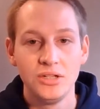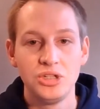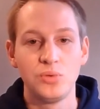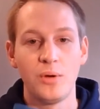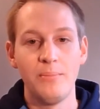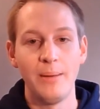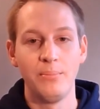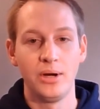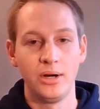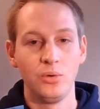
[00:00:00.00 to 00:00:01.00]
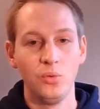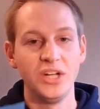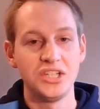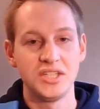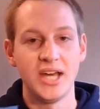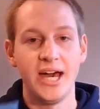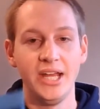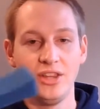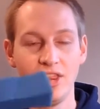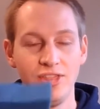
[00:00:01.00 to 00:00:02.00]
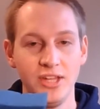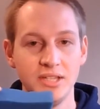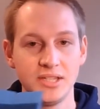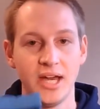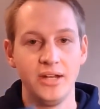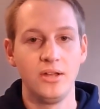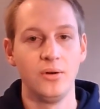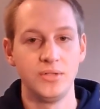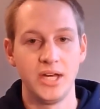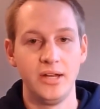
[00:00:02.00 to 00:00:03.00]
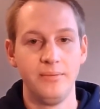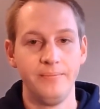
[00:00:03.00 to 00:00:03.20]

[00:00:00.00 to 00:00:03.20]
to remember which side the thin side goes on.